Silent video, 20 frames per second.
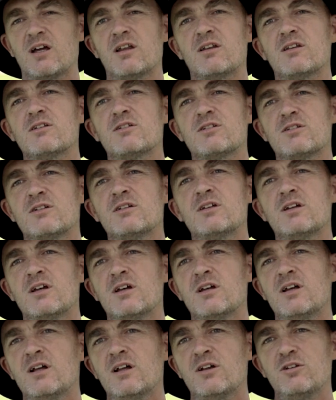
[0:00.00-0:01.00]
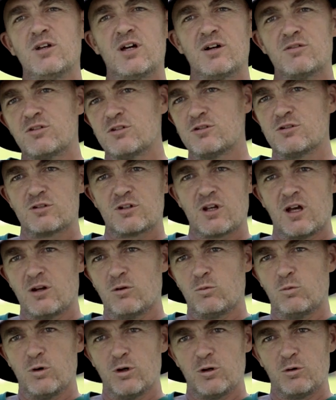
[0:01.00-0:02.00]
and you have to just
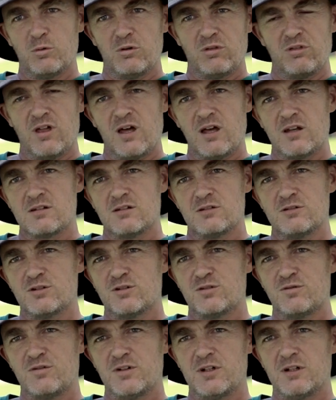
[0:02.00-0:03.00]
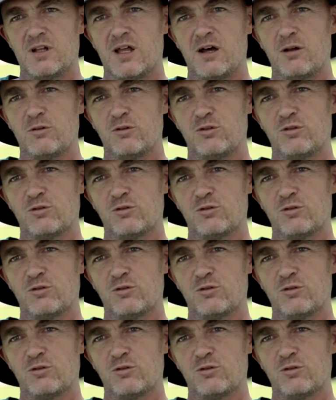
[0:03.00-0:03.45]
kind of work with that and just feel out the